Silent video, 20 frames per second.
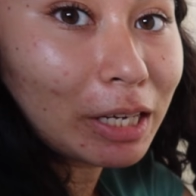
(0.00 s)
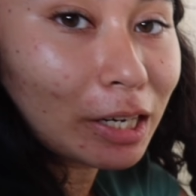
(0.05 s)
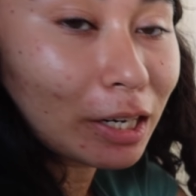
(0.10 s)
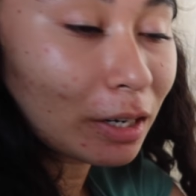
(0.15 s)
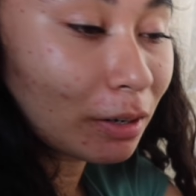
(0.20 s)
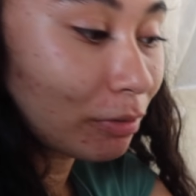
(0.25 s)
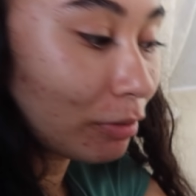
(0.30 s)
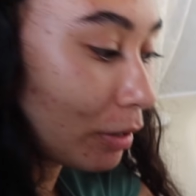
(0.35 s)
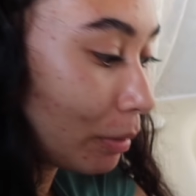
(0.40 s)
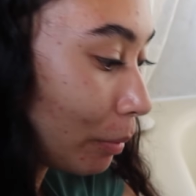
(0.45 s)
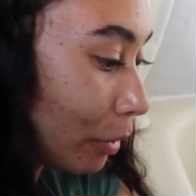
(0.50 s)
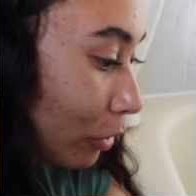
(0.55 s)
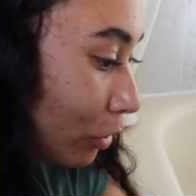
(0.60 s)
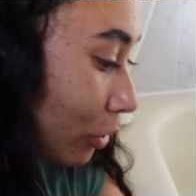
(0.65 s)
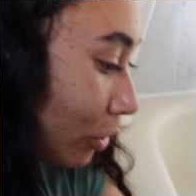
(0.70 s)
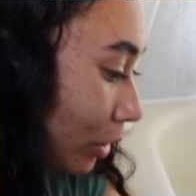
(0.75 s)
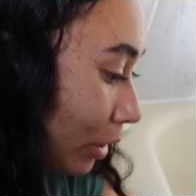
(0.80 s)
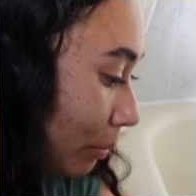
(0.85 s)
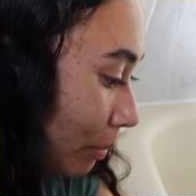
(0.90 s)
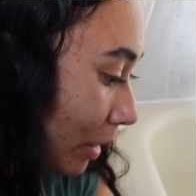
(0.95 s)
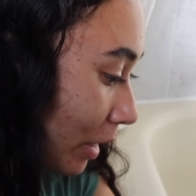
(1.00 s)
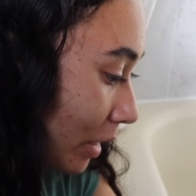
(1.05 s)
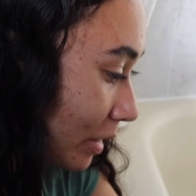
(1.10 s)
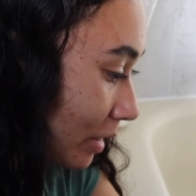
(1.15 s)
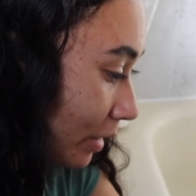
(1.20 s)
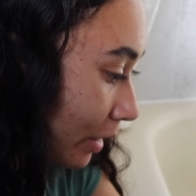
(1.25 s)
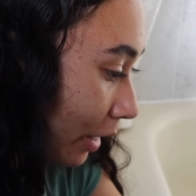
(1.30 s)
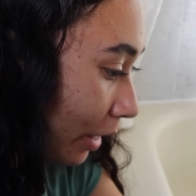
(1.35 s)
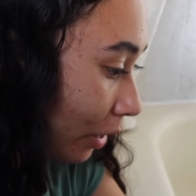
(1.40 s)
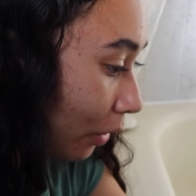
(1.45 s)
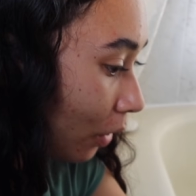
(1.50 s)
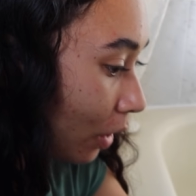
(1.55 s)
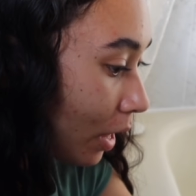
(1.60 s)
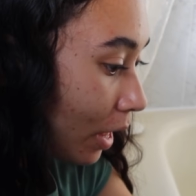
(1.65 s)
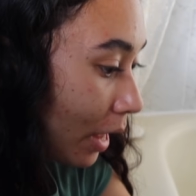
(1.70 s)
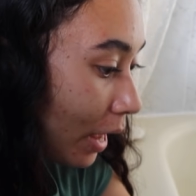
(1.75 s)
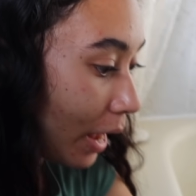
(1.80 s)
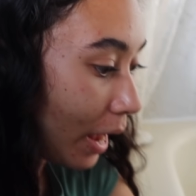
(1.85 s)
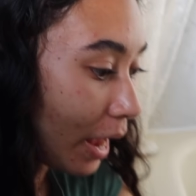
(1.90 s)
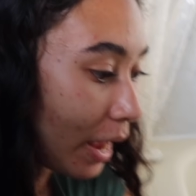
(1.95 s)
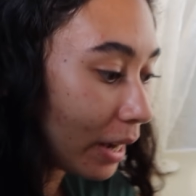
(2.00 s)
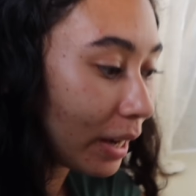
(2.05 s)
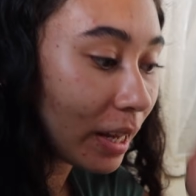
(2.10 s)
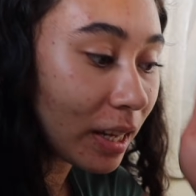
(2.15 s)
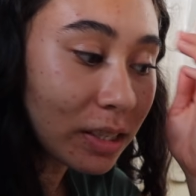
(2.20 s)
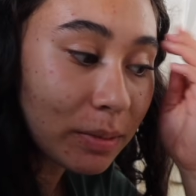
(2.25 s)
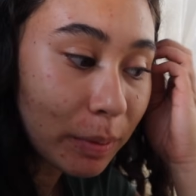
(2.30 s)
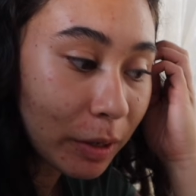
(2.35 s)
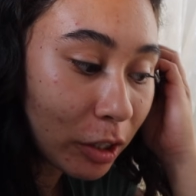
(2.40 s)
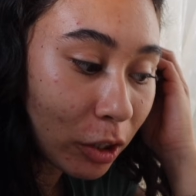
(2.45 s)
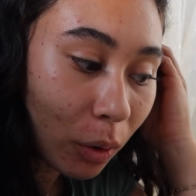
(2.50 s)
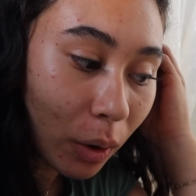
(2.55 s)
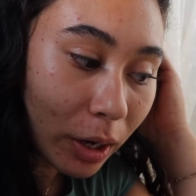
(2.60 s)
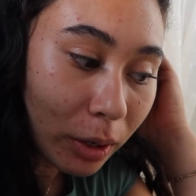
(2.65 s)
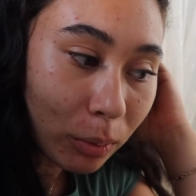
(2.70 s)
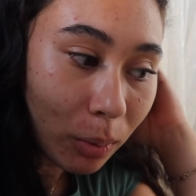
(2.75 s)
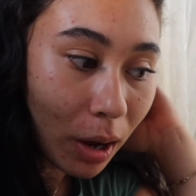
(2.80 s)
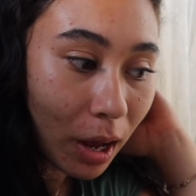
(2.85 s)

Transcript: here for about 30 minutes now, and it's been going